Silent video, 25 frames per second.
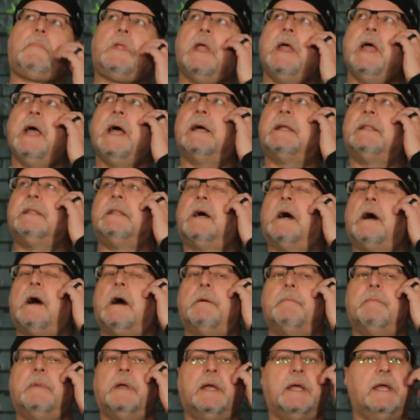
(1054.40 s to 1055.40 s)
And
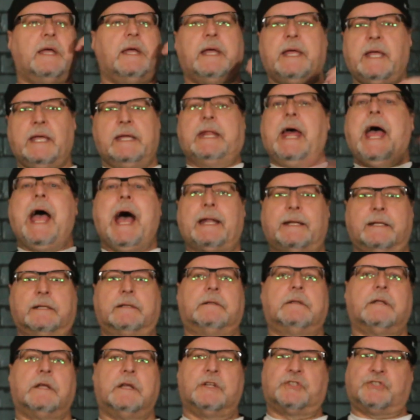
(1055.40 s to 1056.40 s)
he'd had
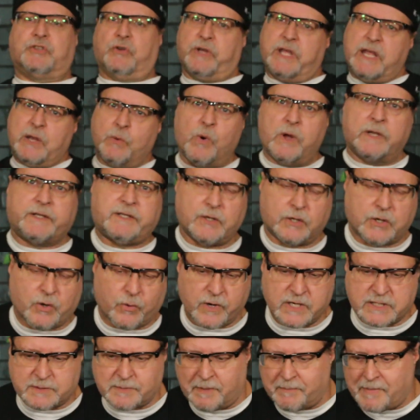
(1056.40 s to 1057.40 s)
it. So he went to
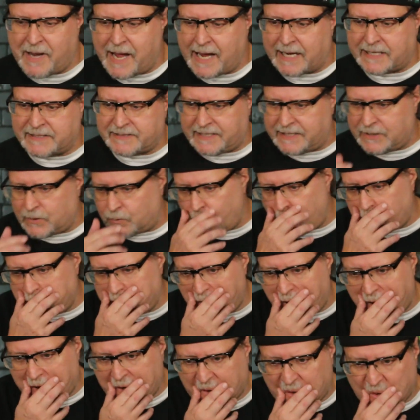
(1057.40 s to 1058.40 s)
Charisma magazine and wrote an
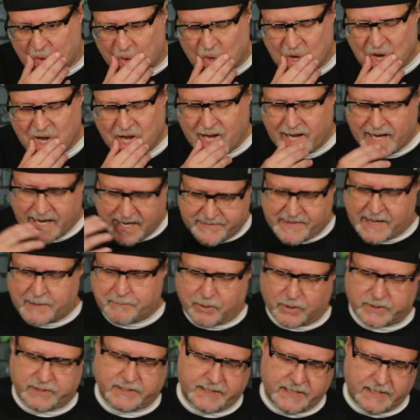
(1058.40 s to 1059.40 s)
article, and they
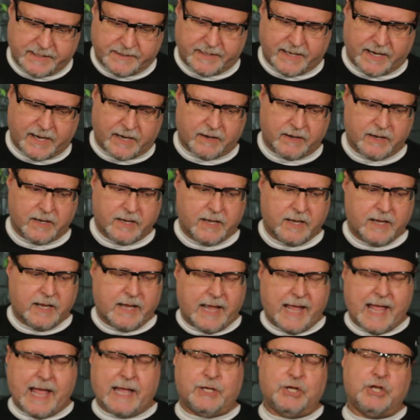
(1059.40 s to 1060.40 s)
put it in there.
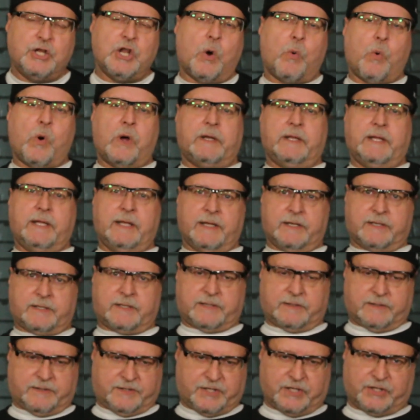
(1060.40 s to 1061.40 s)
And you know what
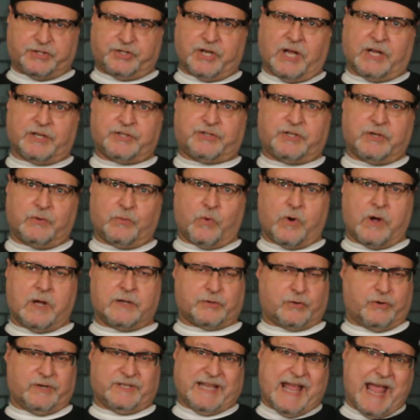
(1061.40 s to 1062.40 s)
his suggestion was,
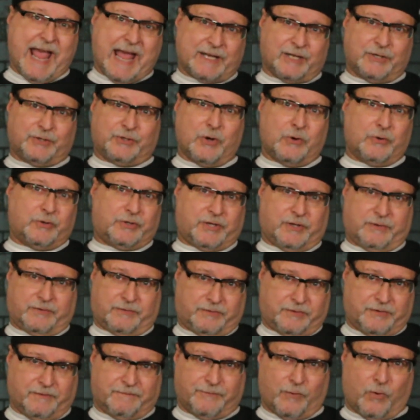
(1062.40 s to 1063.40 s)
or his antidote to
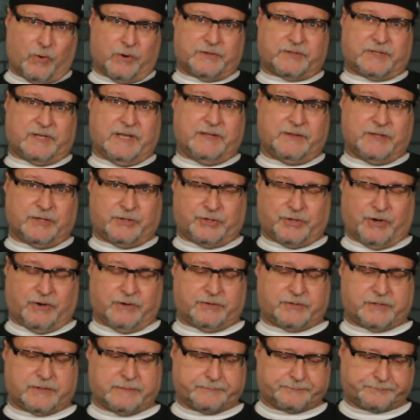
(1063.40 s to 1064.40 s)
divorce in the
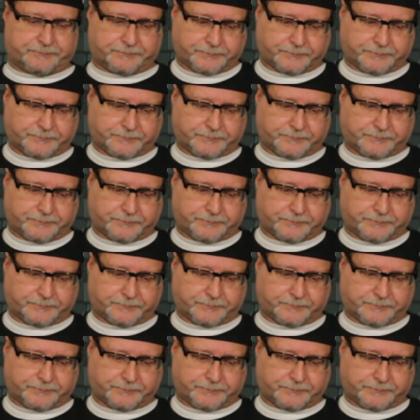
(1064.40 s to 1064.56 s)
church?